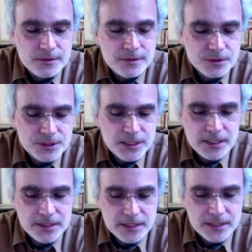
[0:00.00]

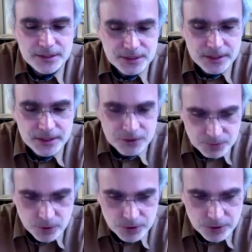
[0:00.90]
Seeing that these things
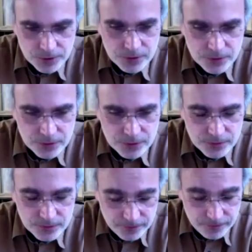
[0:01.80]
were
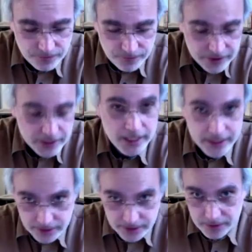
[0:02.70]
very
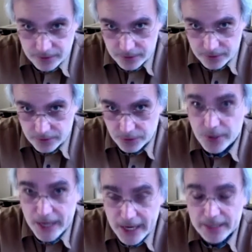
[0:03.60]
likely
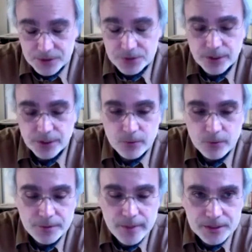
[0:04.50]
threads, right?
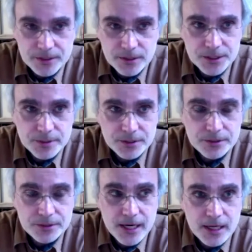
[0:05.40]
1-dimensional
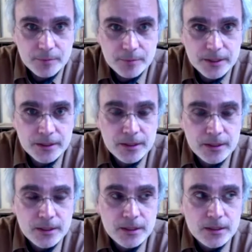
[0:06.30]
sp3 carbon
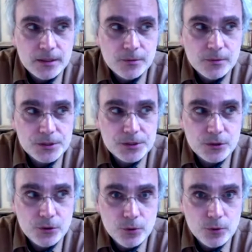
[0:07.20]
was
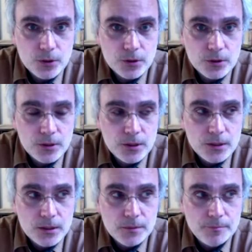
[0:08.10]
cool,
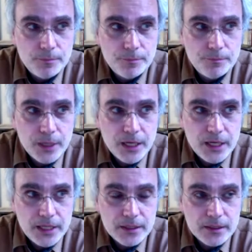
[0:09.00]
but